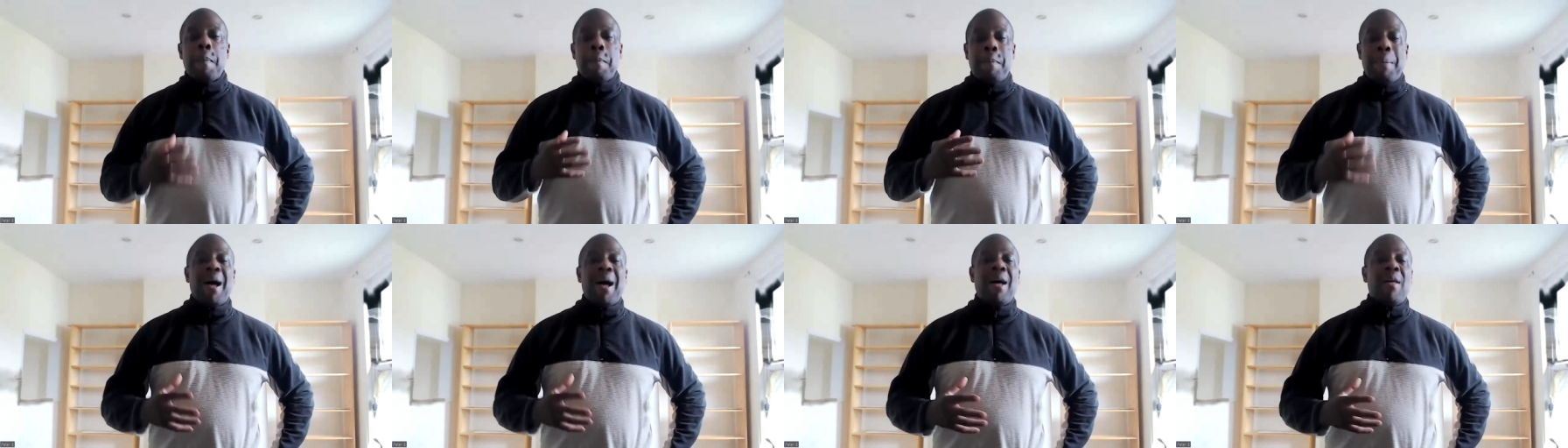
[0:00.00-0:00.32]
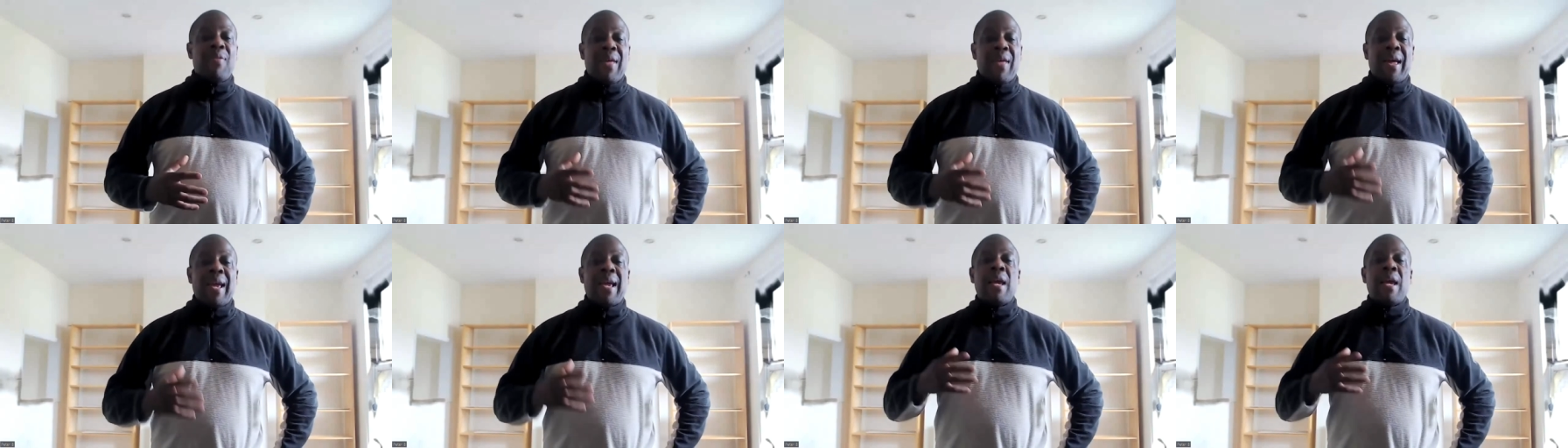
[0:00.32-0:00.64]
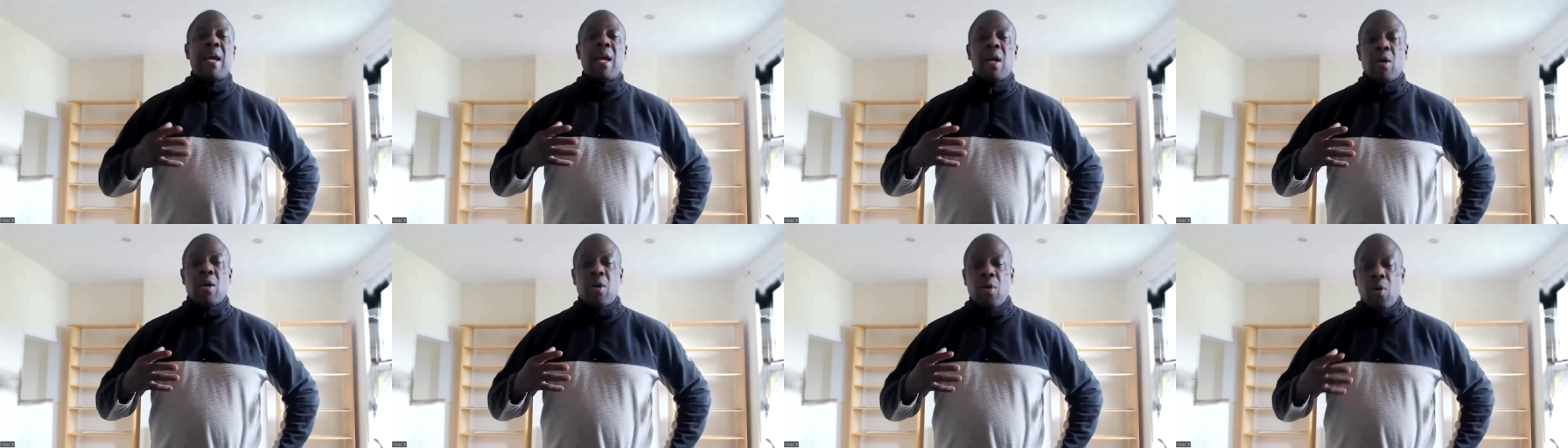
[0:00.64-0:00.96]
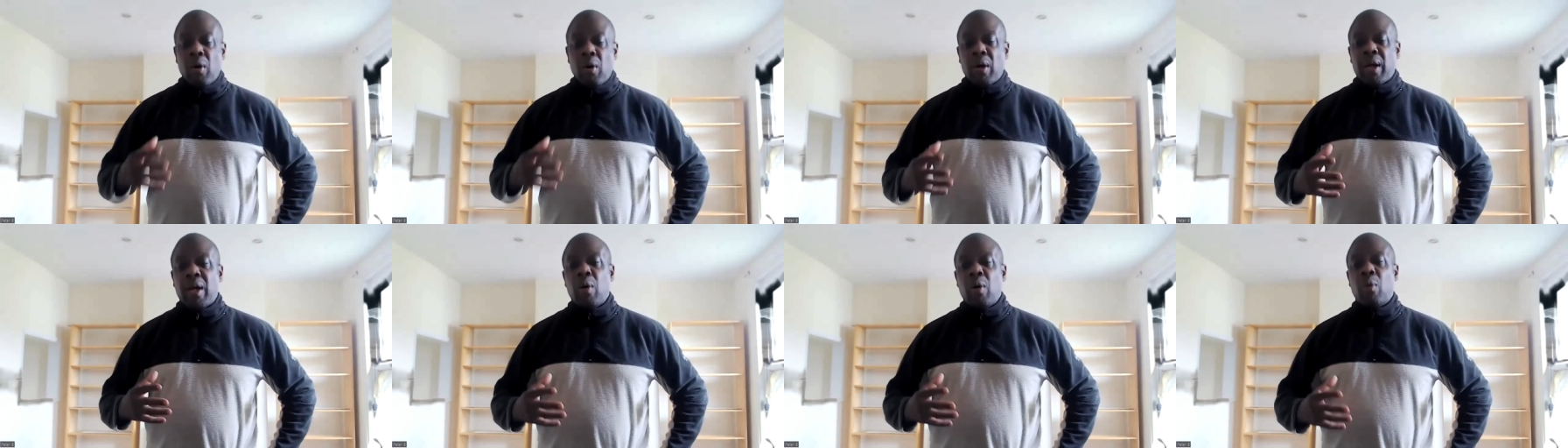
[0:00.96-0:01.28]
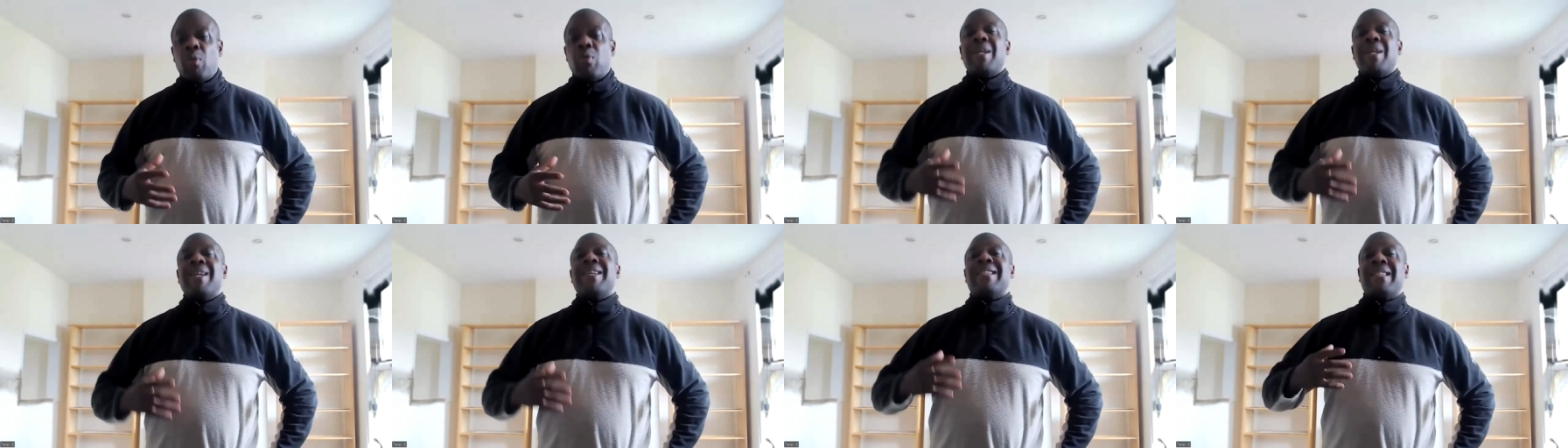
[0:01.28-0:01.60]
But they got
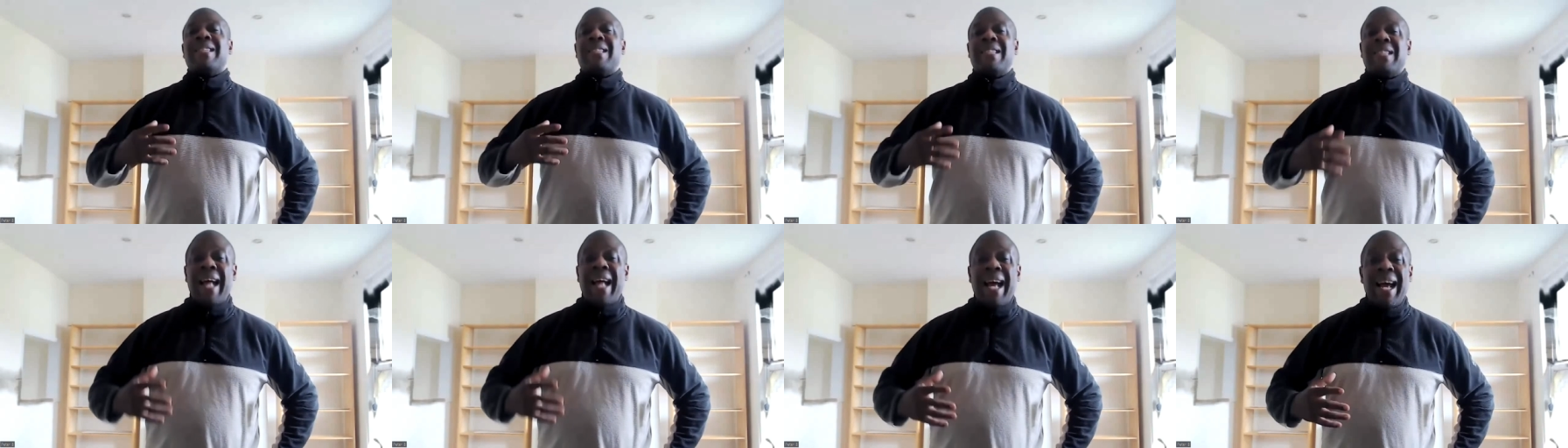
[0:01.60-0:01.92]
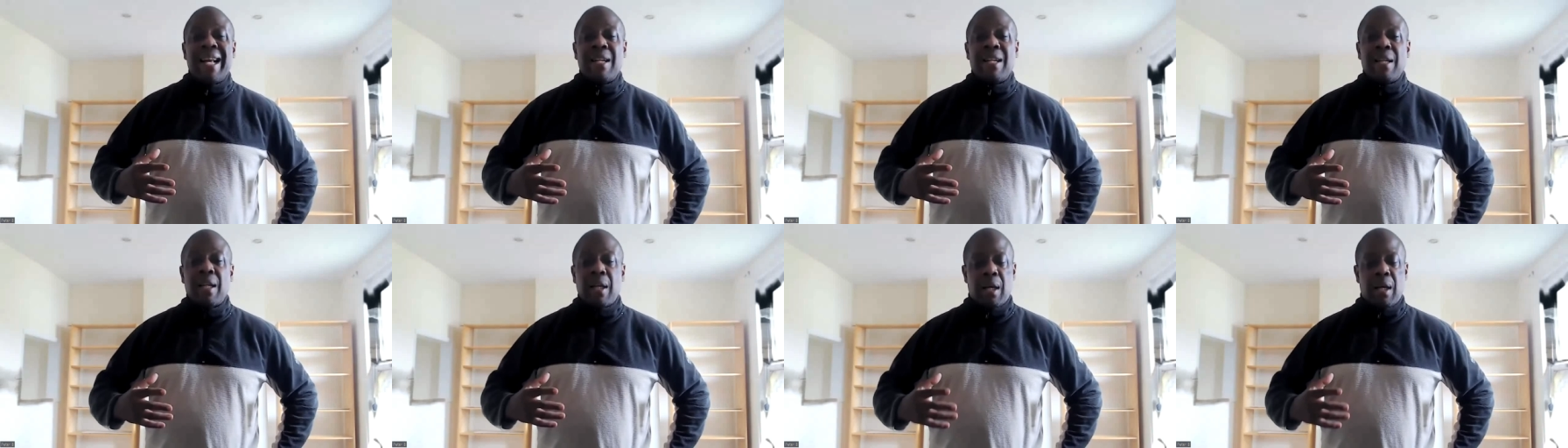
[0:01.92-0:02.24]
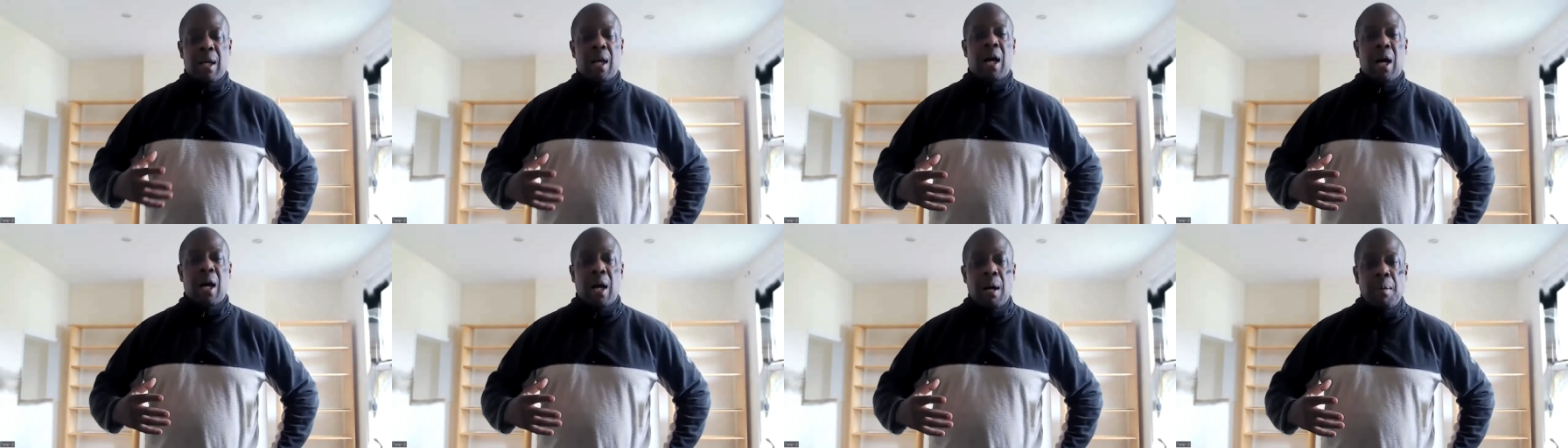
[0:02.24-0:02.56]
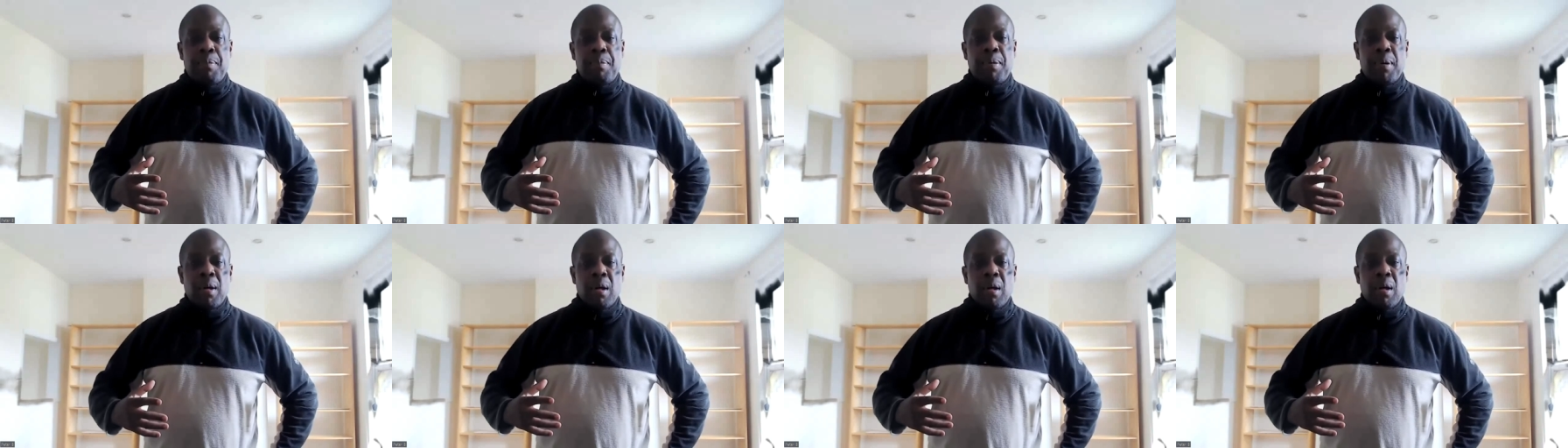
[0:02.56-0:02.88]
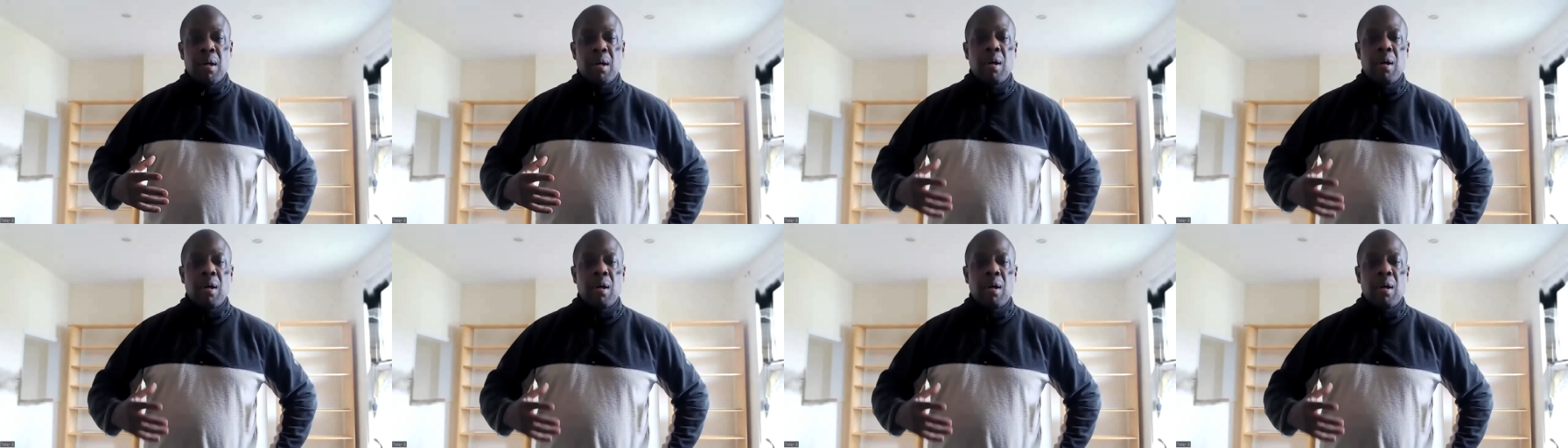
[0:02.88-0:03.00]
killed standing up